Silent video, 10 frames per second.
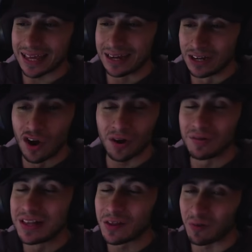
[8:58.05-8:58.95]
And not
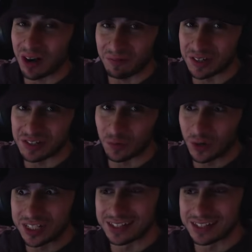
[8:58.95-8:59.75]
only the rappers, which is